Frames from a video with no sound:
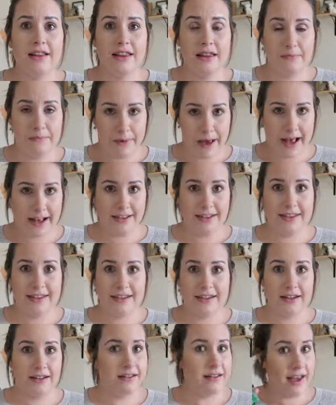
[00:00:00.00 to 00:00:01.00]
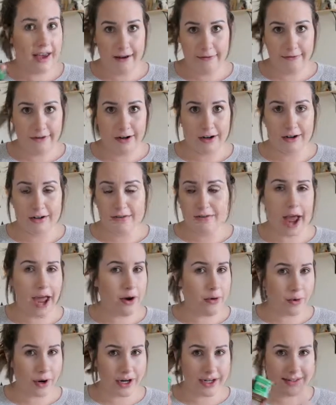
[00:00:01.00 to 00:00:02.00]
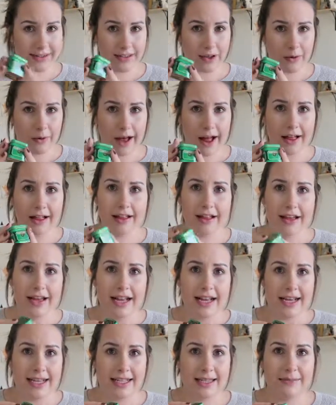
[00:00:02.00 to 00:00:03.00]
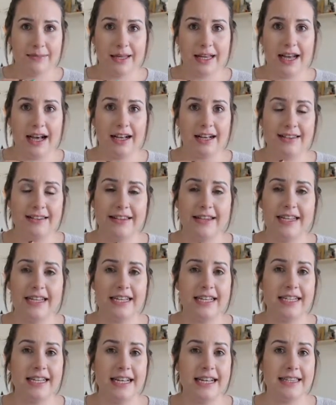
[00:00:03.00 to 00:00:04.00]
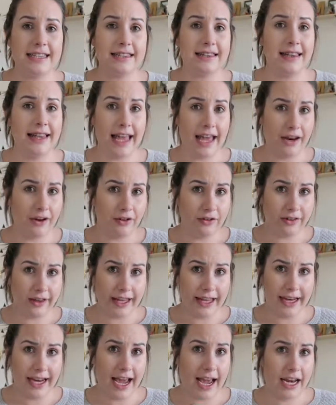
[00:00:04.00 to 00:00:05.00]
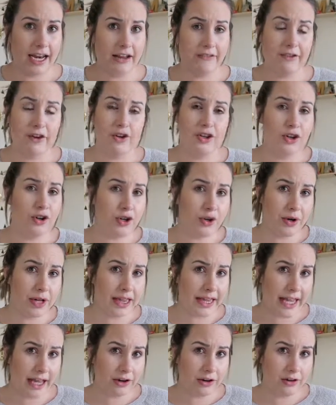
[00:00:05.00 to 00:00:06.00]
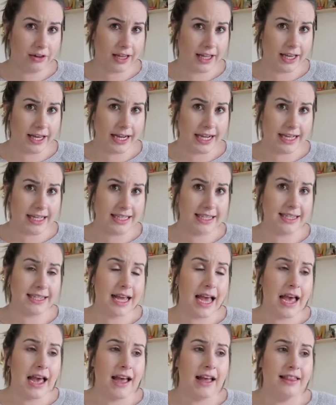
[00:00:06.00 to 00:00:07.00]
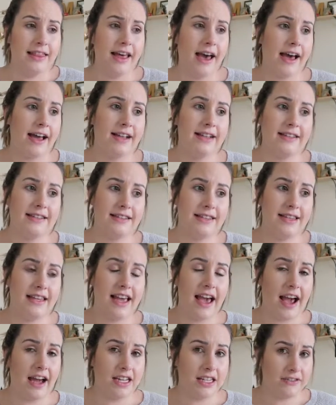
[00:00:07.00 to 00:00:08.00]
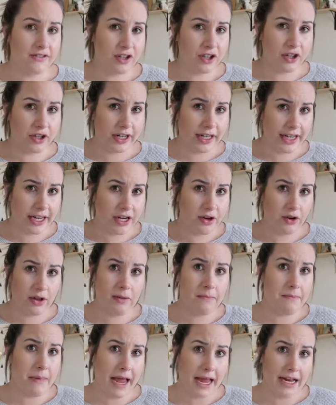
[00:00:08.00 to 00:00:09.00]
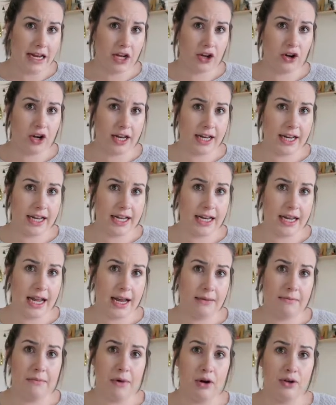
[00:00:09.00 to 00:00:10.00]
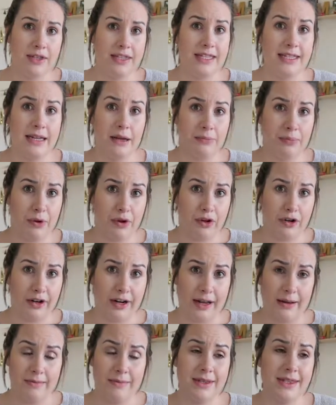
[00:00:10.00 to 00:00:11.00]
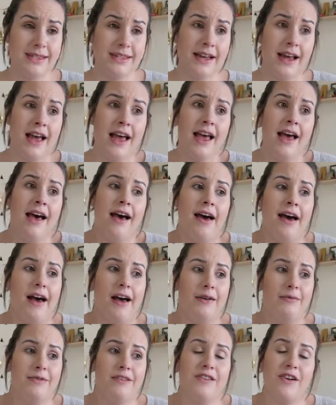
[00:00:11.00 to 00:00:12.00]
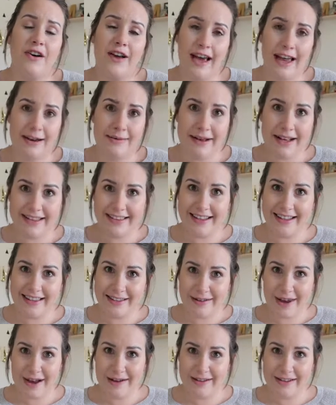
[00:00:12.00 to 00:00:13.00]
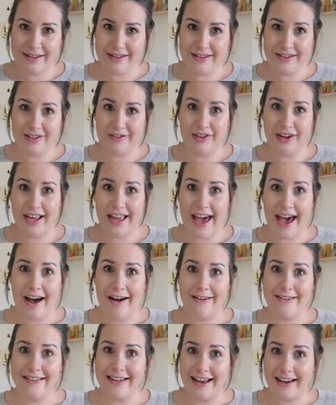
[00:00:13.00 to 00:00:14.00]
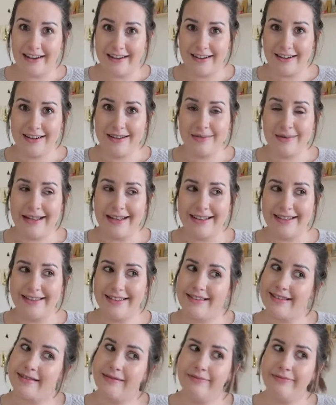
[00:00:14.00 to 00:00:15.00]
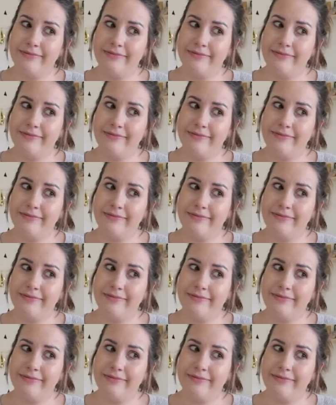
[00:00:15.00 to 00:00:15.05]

the best ever. Why it works so well is because it contains lanolin, and if you don't know what lanolin is, that is the active ingredient or the main ingredient in most nipple creams. So it kind of makes sense why it was used for cows' udders, because